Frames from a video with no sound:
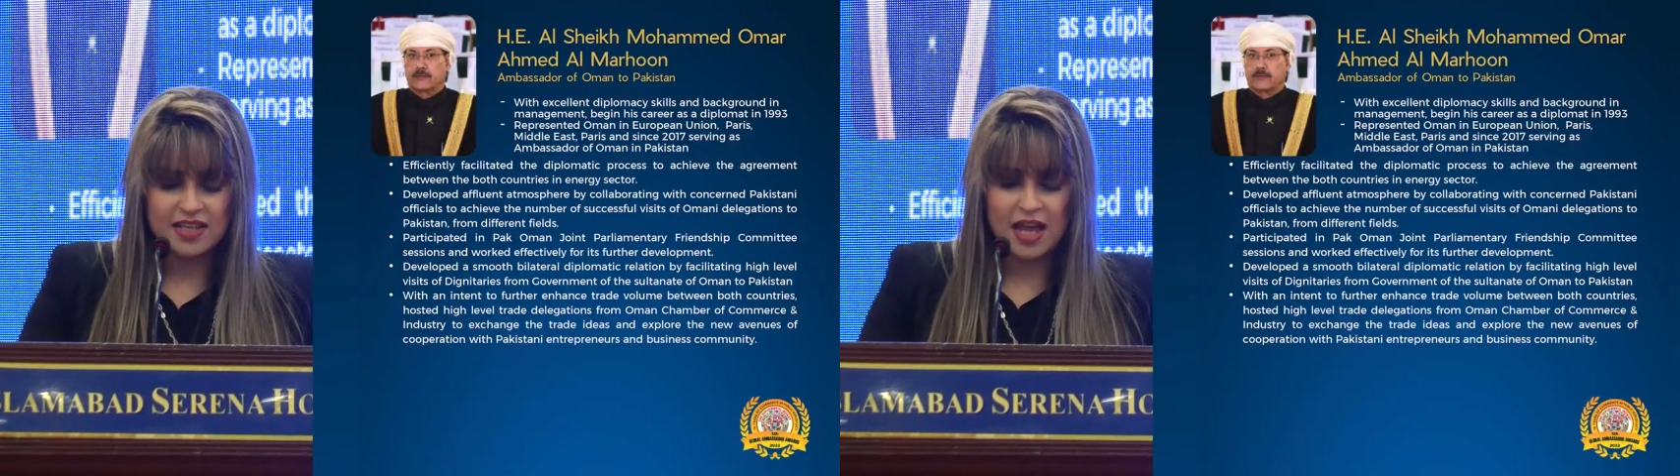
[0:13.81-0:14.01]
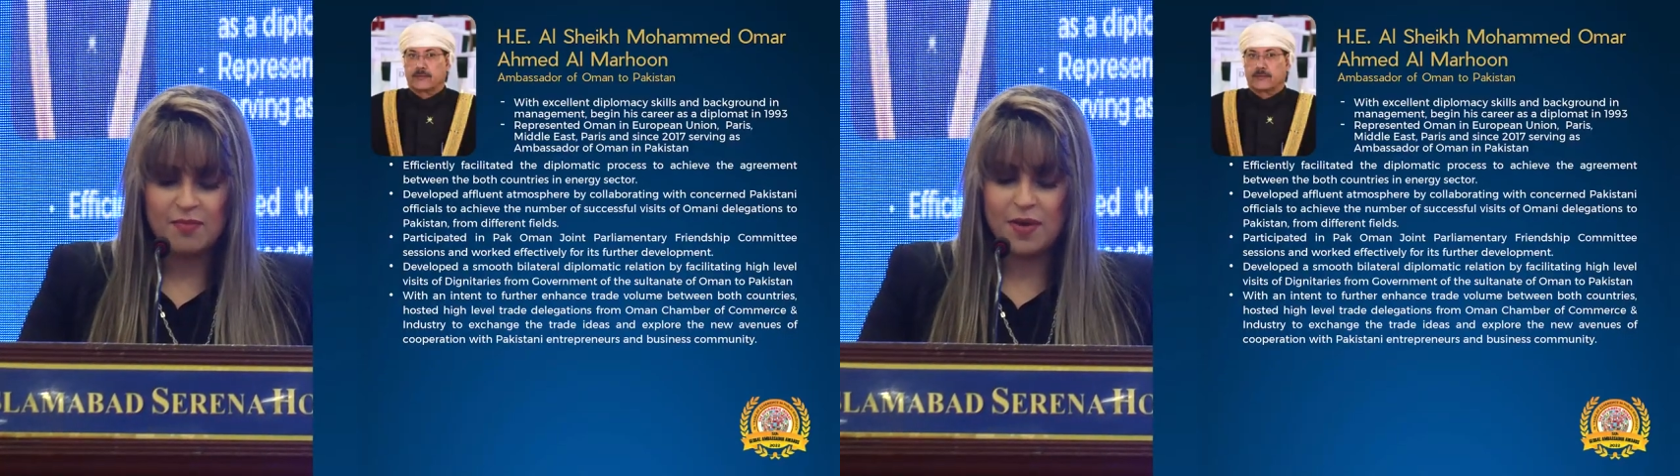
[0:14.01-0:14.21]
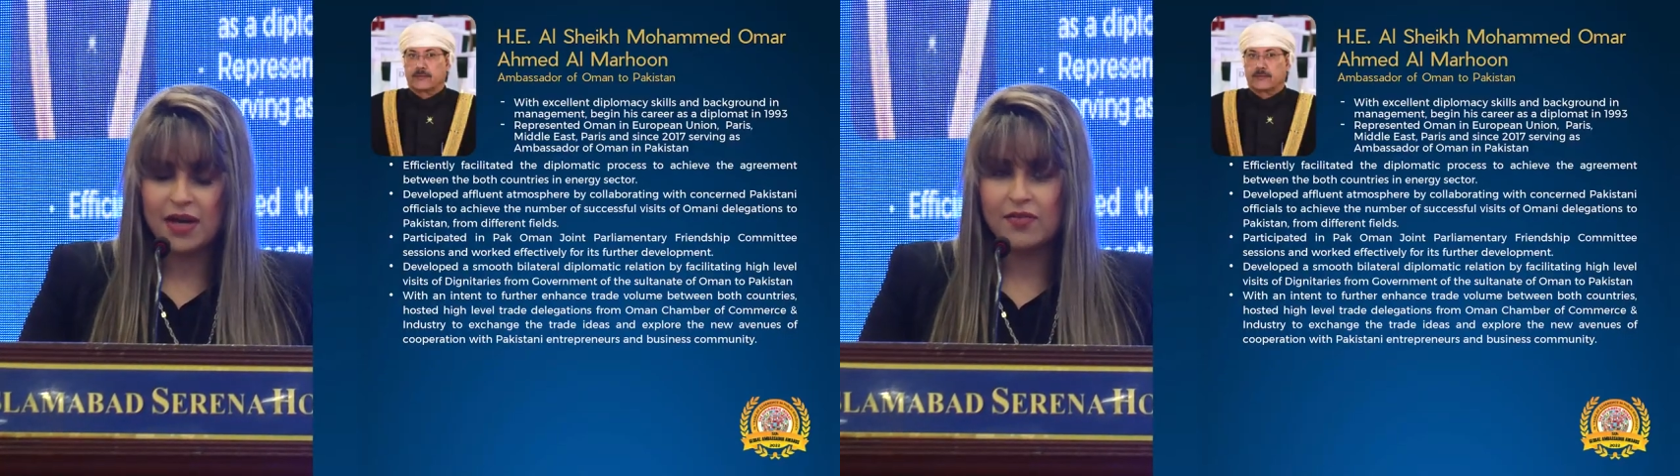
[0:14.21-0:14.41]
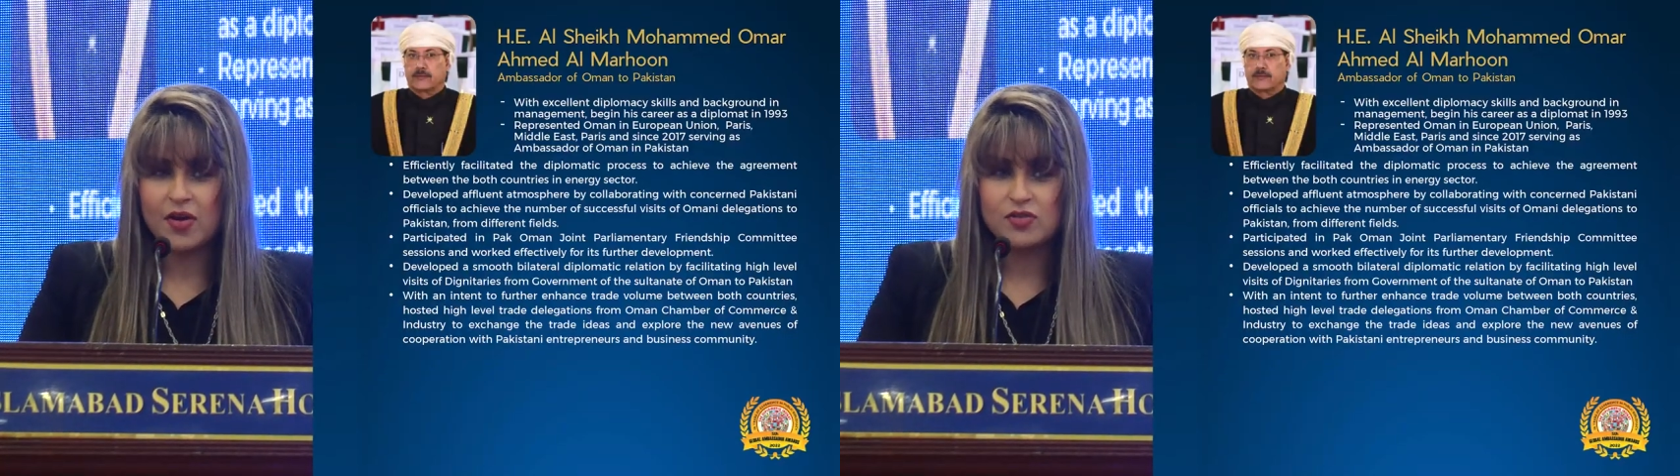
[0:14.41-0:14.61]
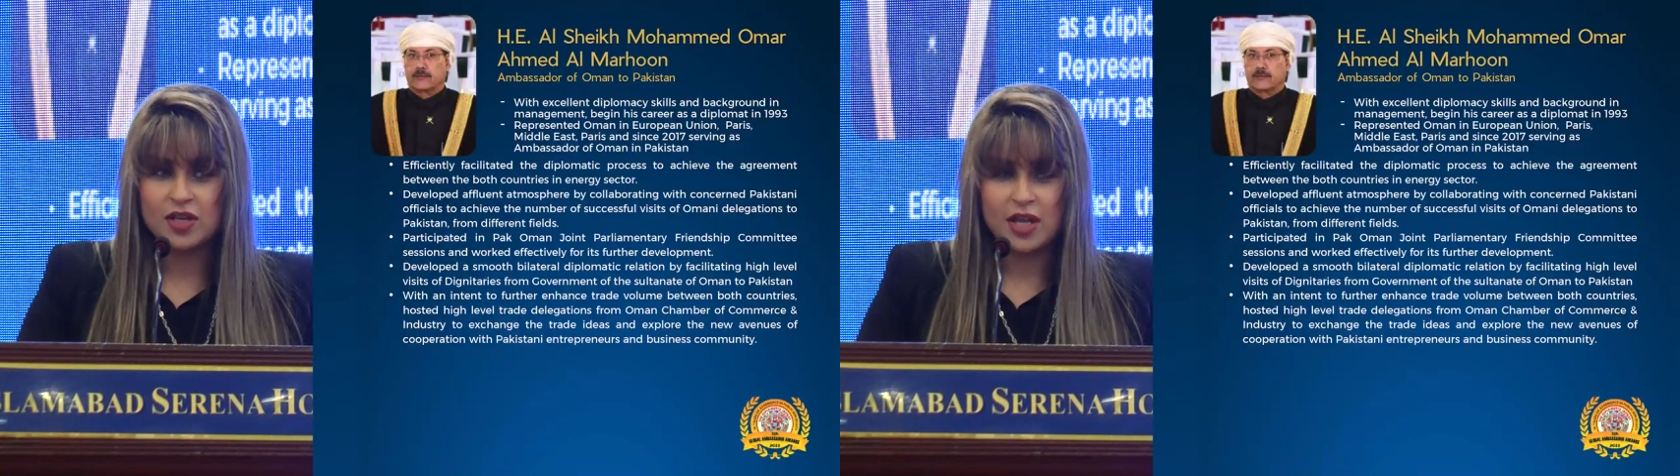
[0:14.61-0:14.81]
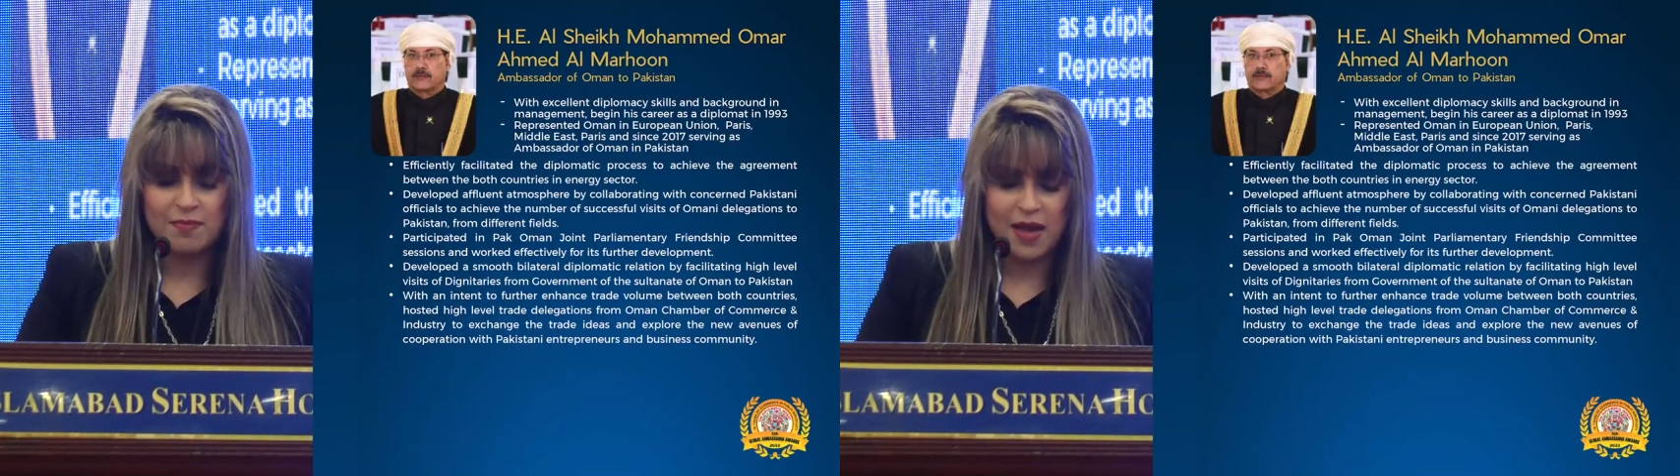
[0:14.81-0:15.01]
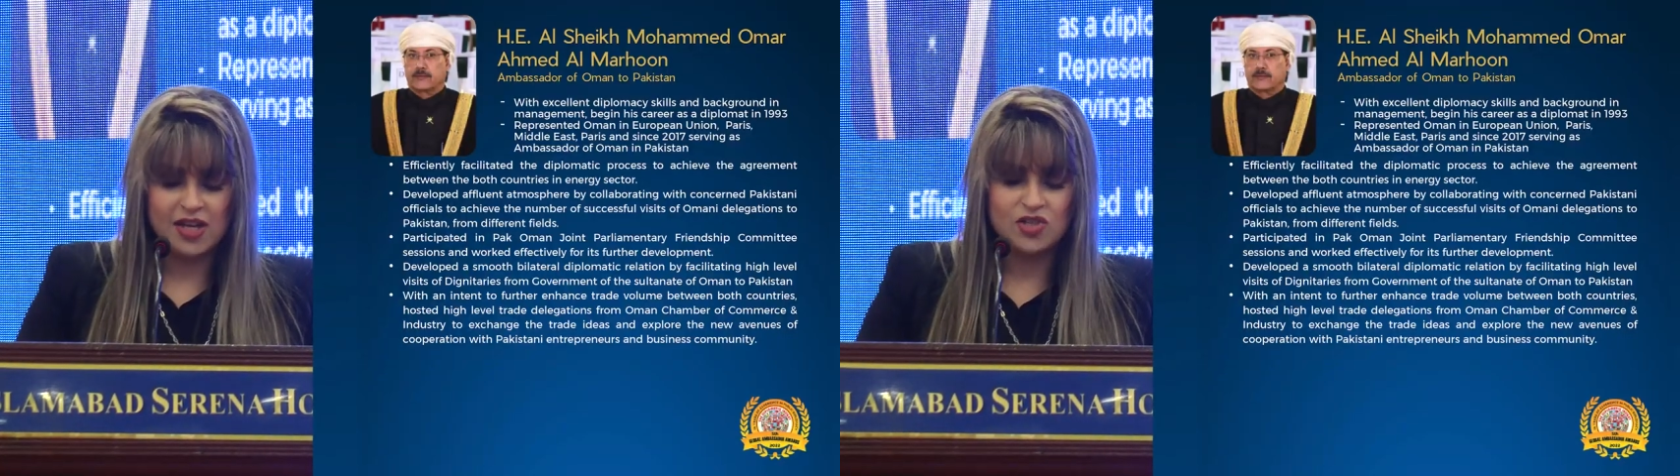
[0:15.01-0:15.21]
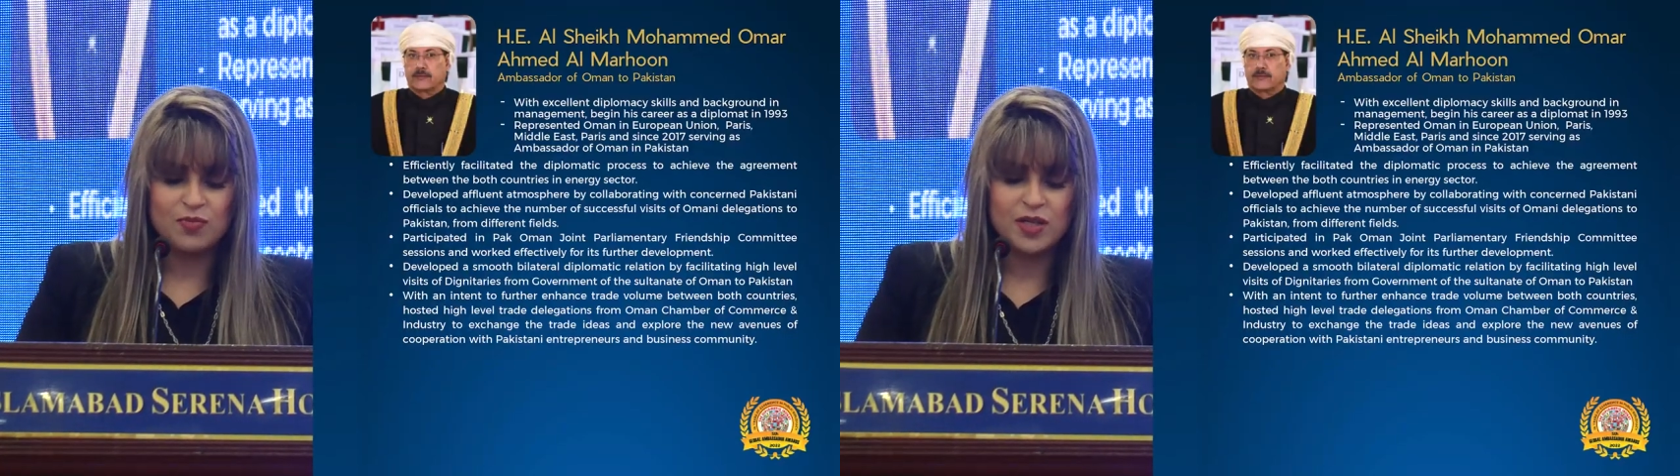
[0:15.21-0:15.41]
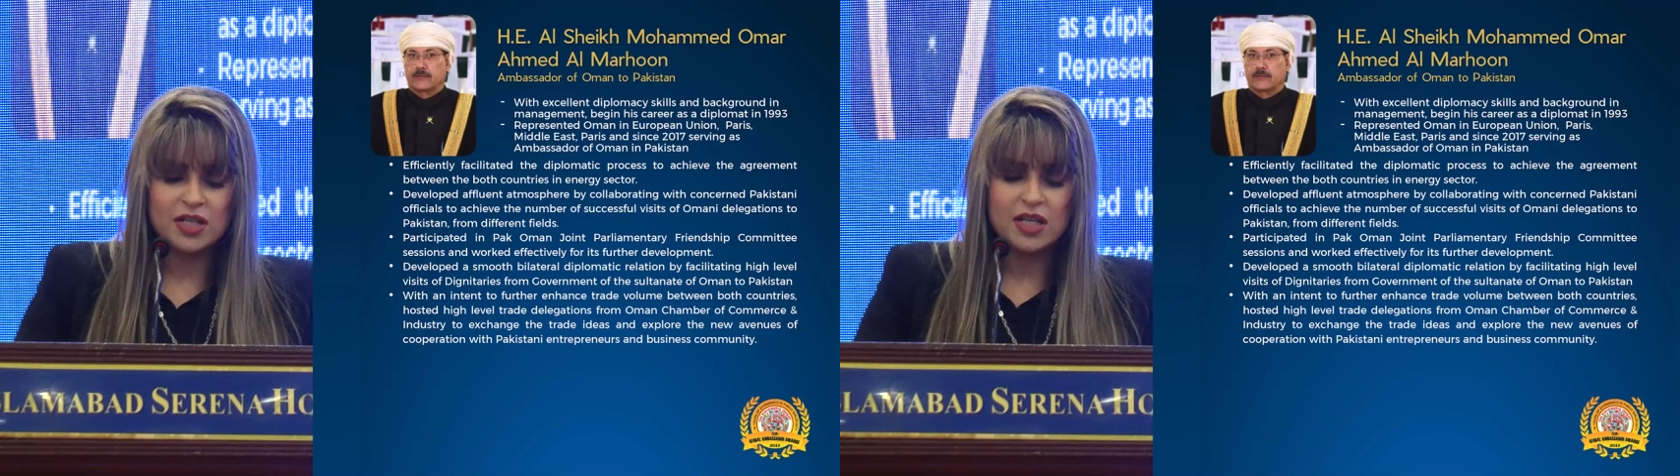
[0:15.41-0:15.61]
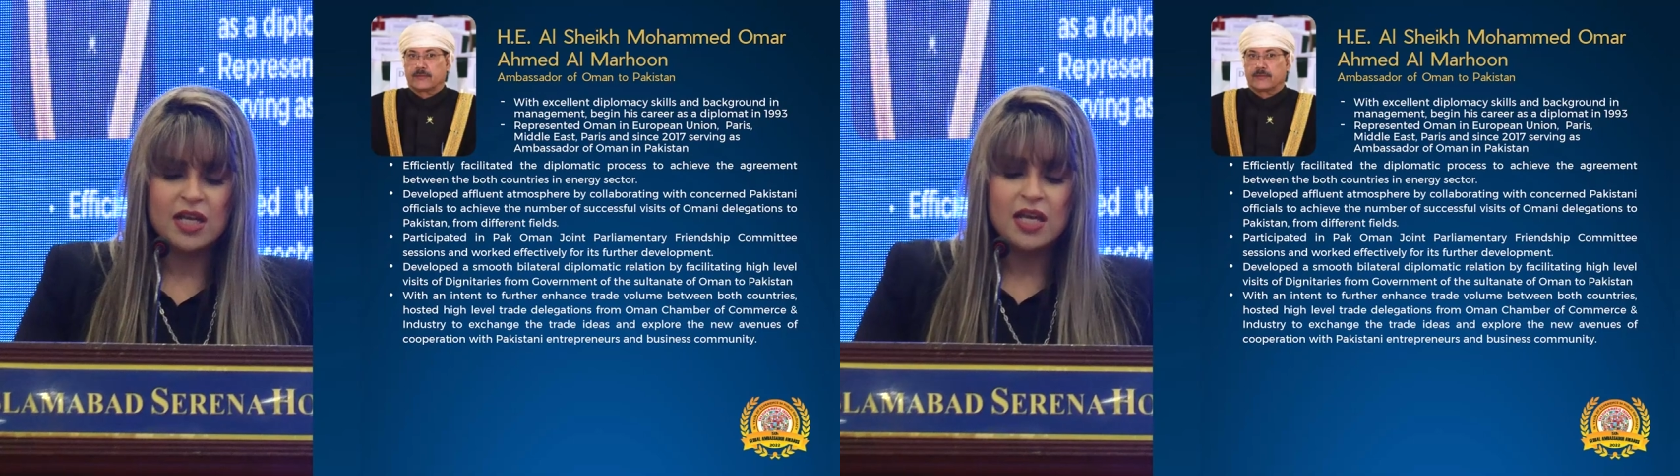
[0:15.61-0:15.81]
and background in management,